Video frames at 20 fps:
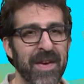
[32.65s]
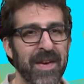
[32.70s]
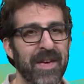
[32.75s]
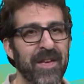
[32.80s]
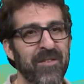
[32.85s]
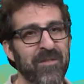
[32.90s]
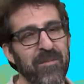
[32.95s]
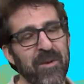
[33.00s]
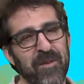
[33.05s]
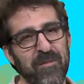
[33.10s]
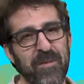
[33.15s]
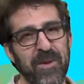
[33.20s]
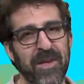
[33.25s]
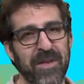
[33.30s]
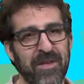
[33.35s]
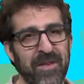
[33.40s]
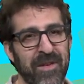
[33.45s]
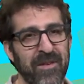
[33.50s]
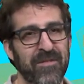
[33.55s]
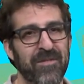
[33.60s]
Kids must be
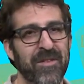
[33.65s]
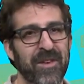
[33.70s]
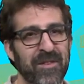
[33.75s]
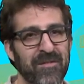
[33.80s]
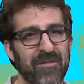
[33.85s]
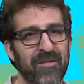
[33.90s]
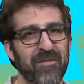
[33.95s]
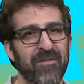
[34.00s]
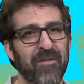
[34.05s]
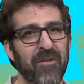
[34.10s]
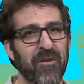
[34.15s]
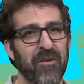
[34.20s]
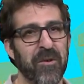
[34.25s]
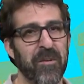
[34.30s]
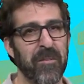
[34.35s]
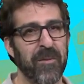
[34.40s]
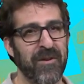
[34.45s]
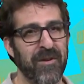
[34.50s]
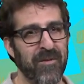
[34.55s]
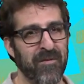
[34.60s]
at least six years old to
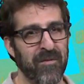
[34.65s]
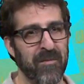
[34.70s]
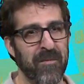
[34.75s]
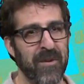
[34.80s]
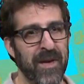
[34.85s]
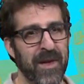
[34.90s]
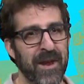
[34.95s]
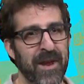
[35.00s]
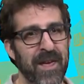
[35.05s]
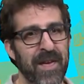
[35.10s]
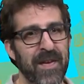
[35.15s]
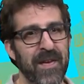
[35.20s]
participate.